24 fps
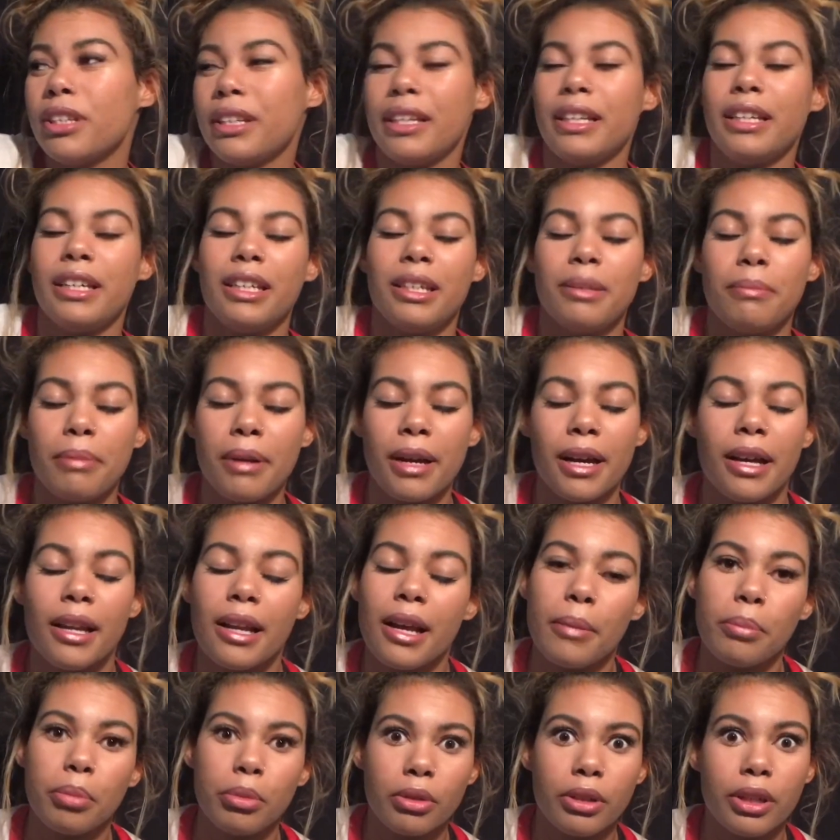that eating
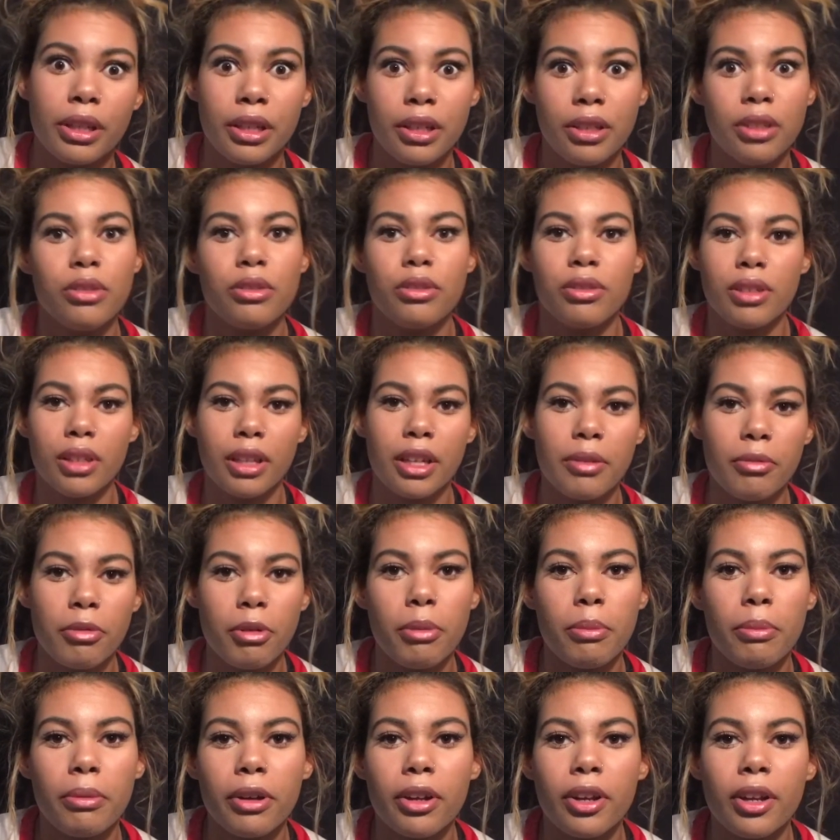pineapple can induce
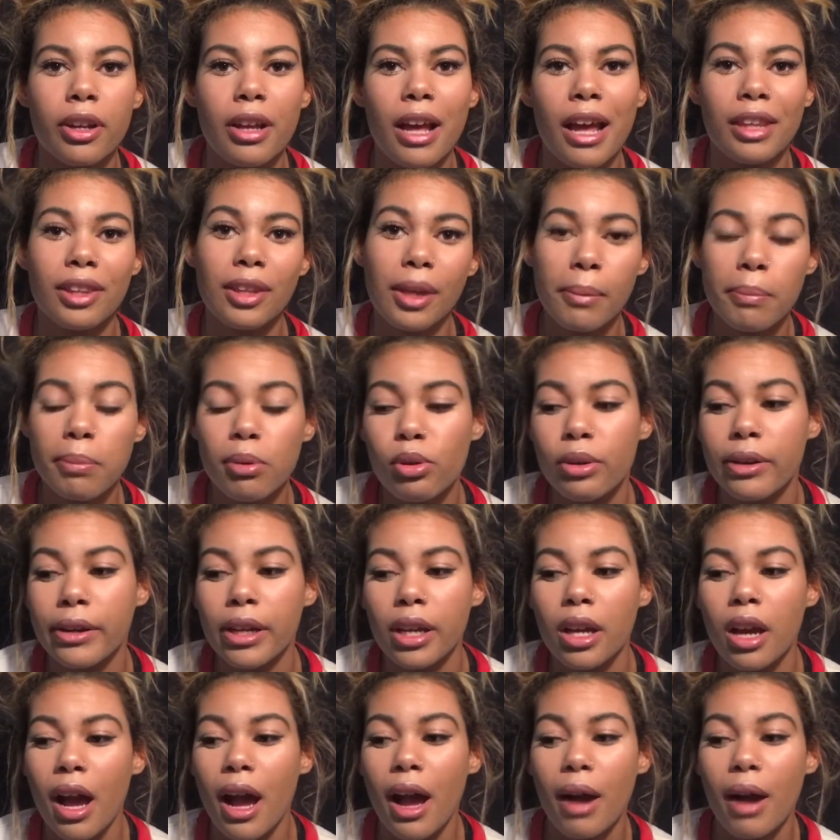labor, but at that point,